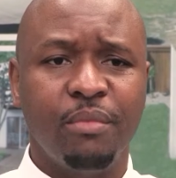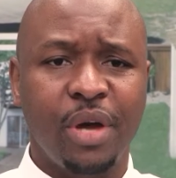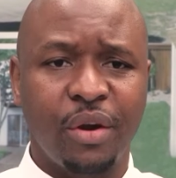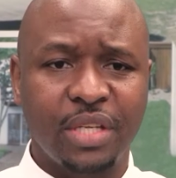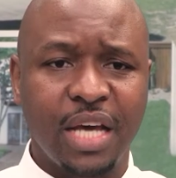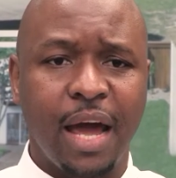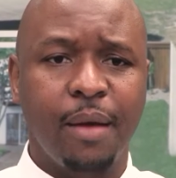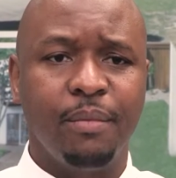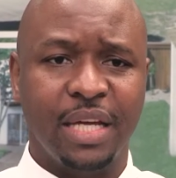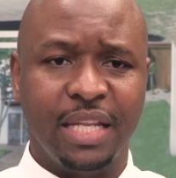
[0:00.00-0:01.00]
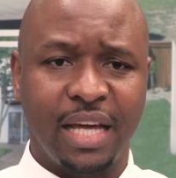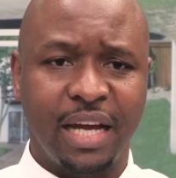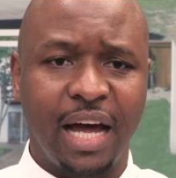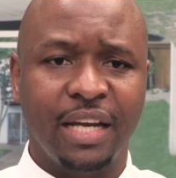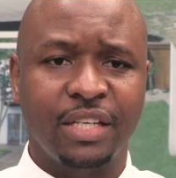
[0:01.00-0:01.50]
maritime in the
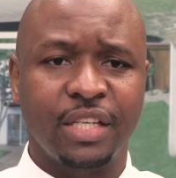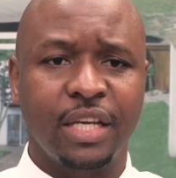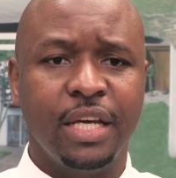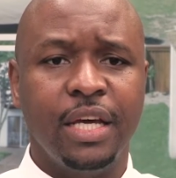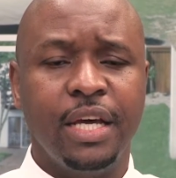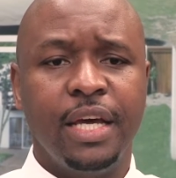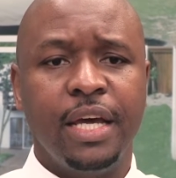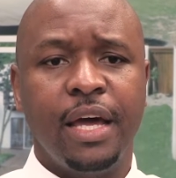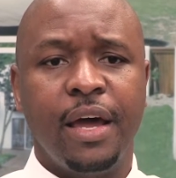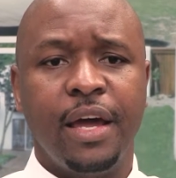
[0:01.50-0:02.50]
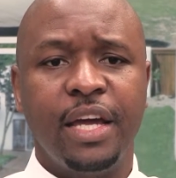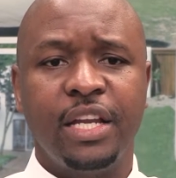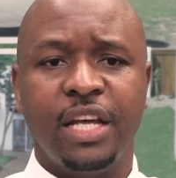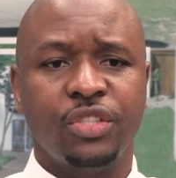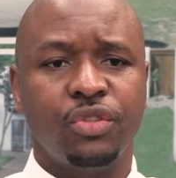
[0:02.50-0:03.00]
country,
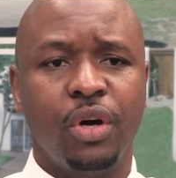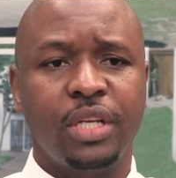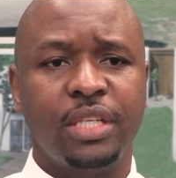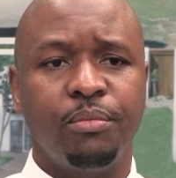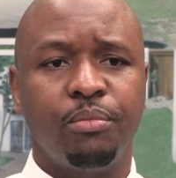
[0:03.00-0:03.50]
it does not